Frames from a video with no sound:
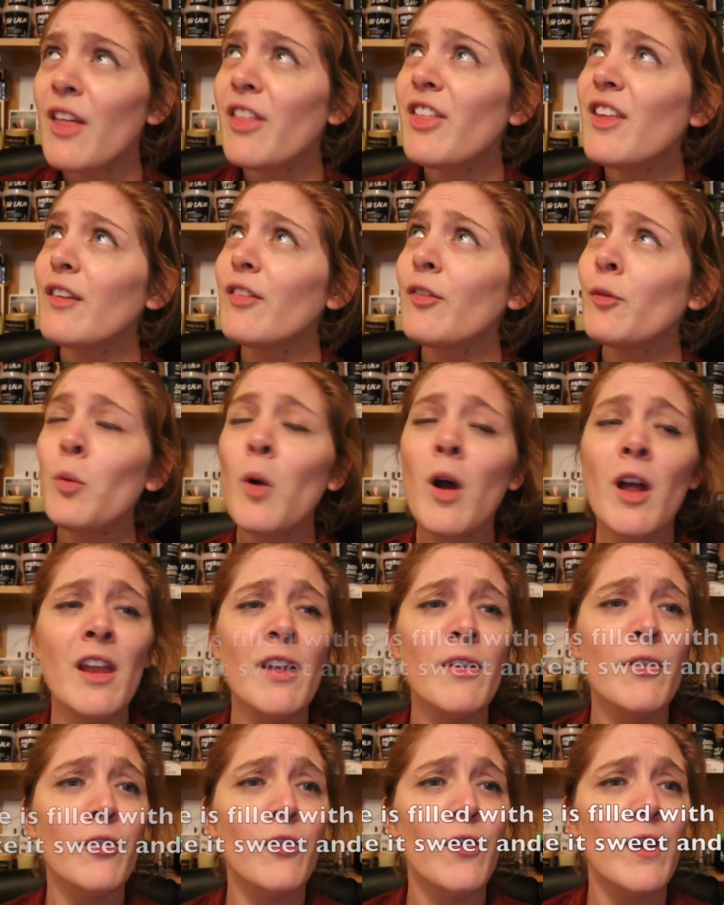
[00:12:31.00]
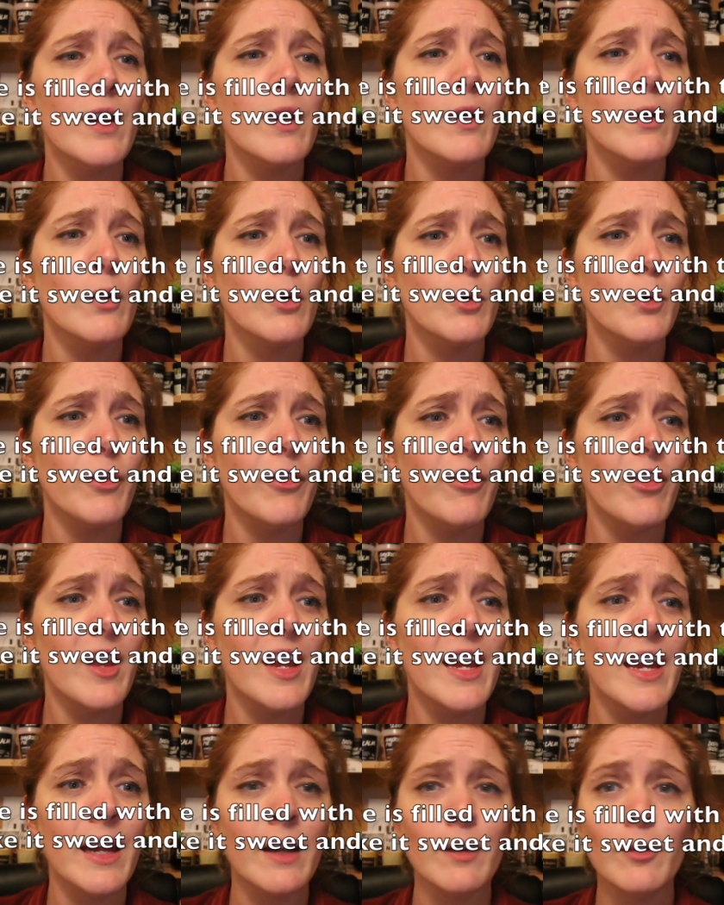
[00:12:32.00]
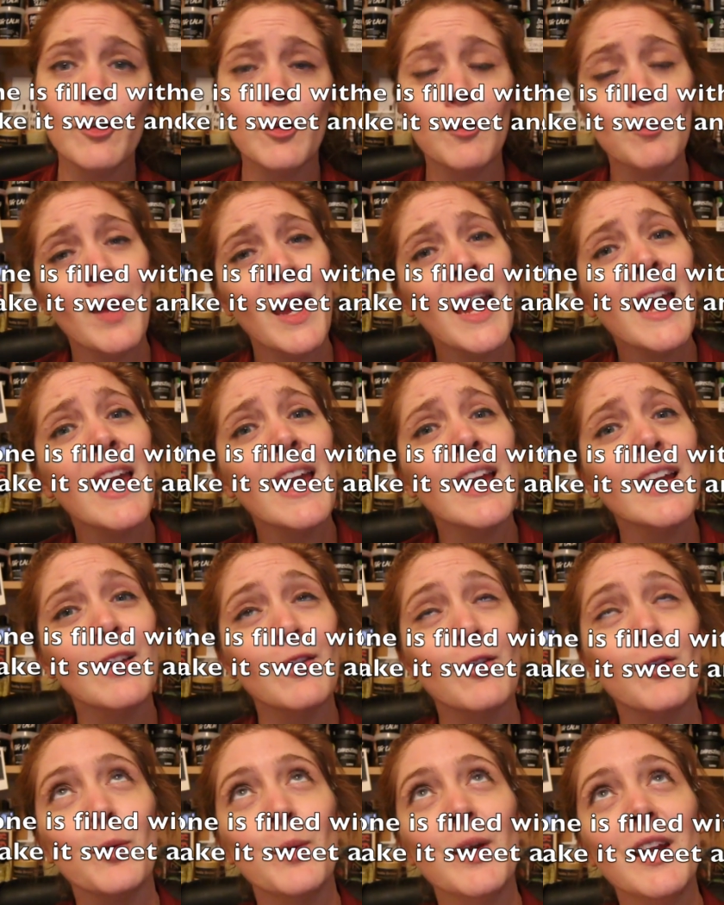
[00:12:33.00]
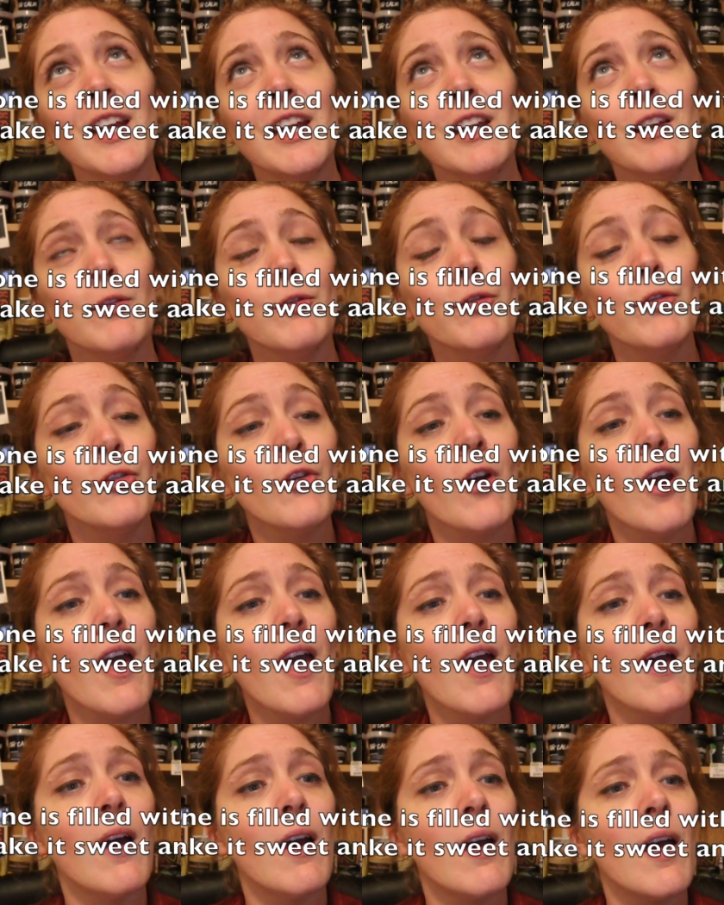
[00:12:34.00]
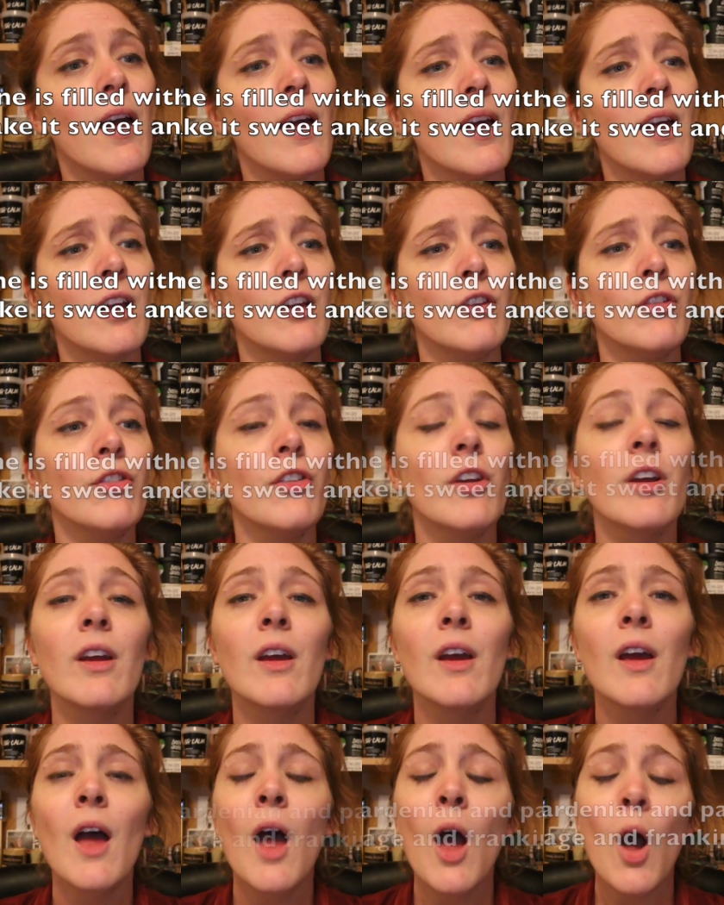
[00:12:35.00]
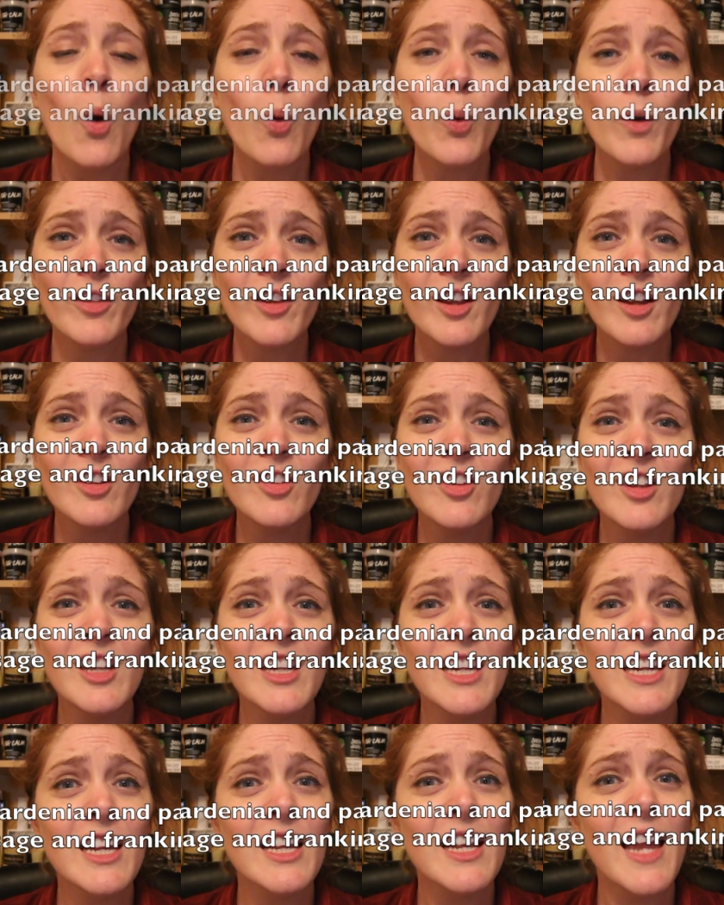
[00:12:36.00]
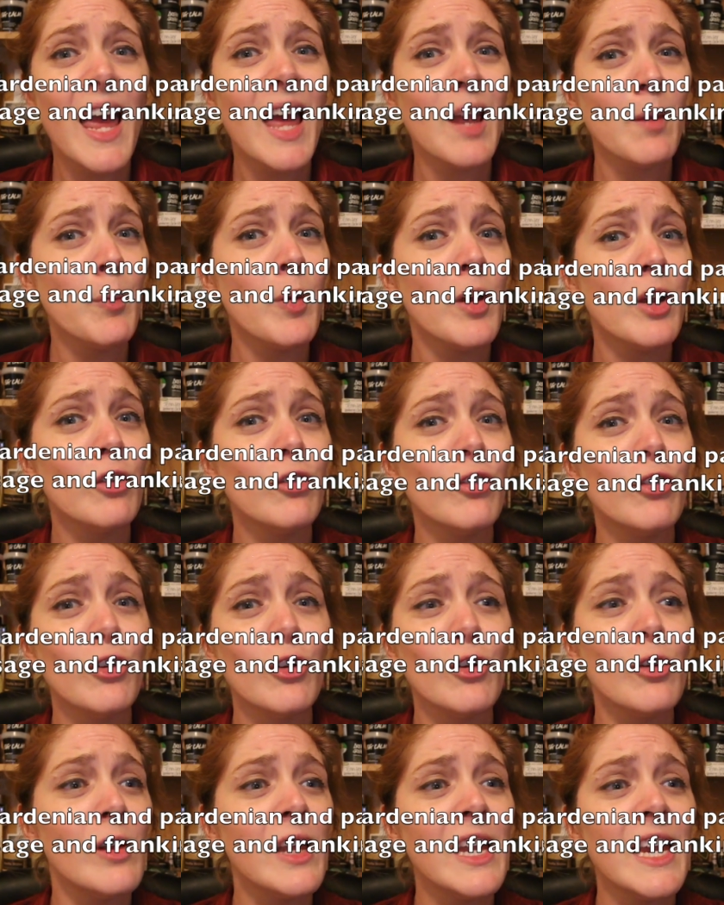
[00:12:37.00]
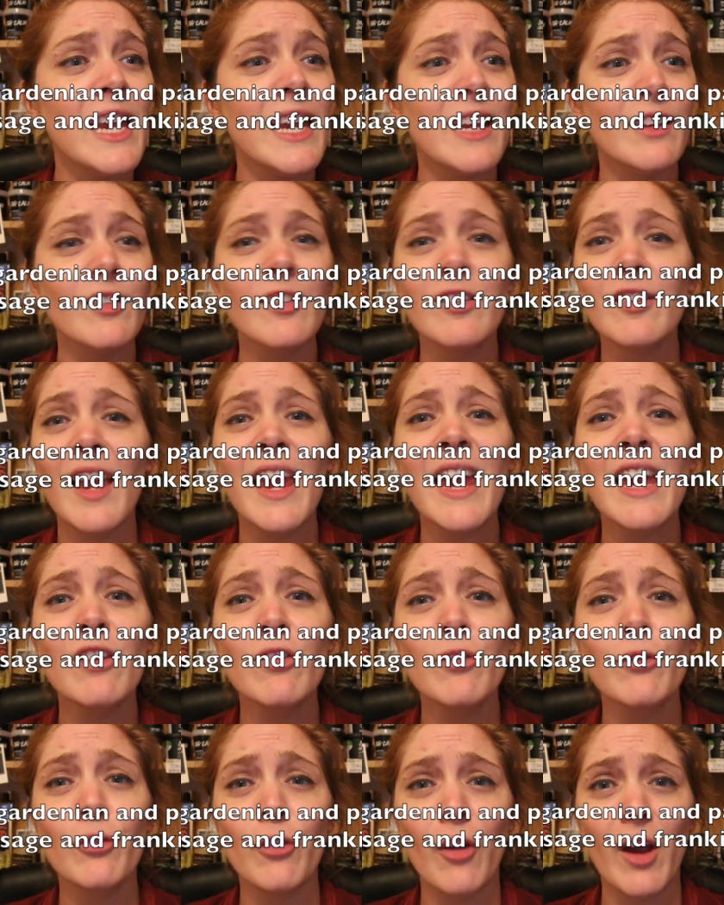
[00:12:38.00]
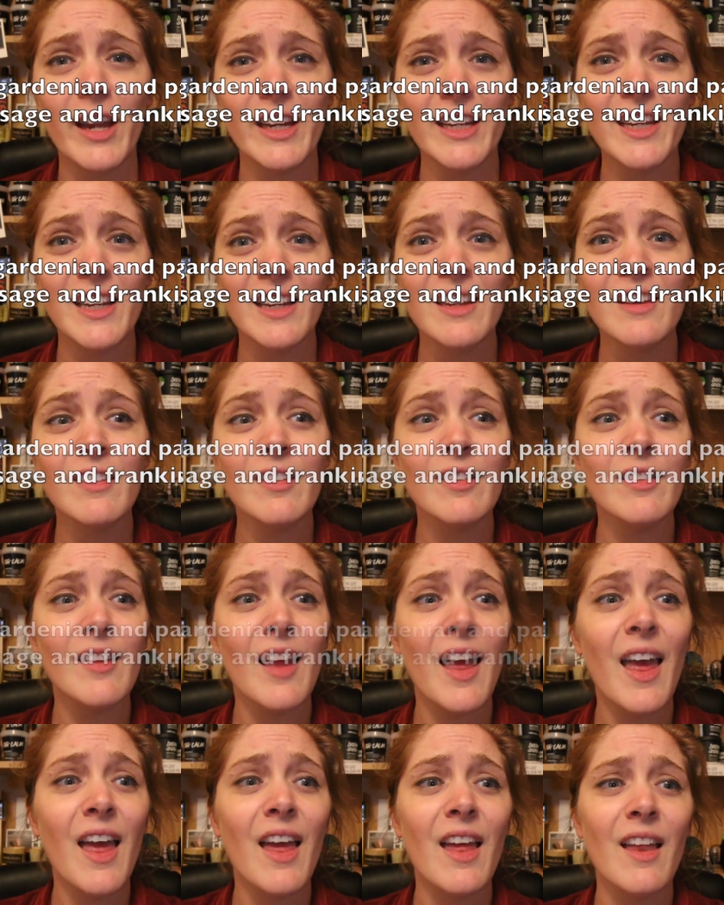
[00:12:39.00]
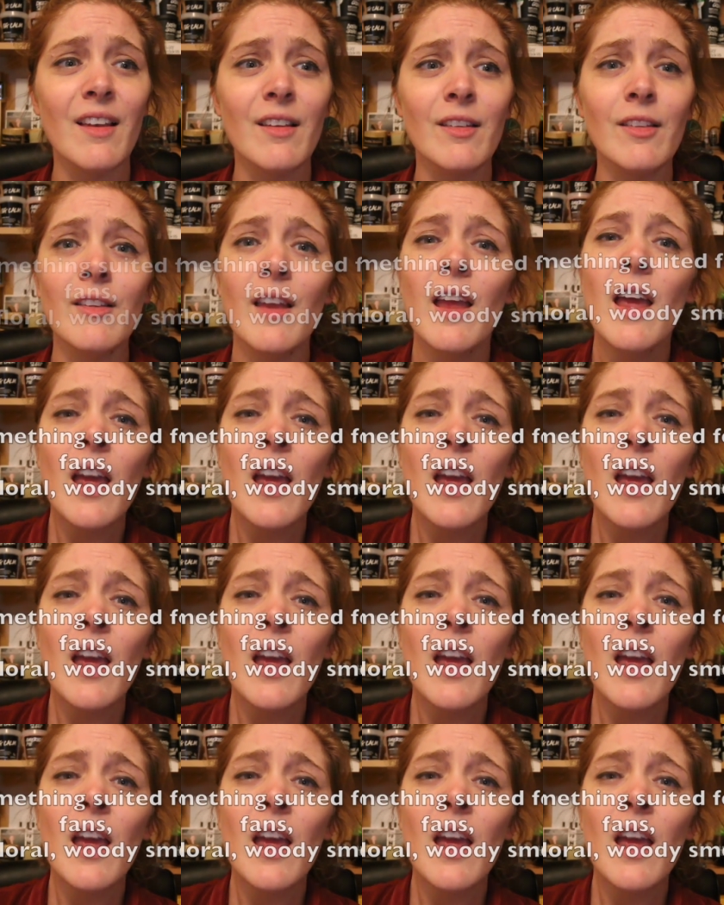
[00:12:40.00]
This one is filled with things to make it sweet and fresh, with gardenian and patchouli and sage and frankincense.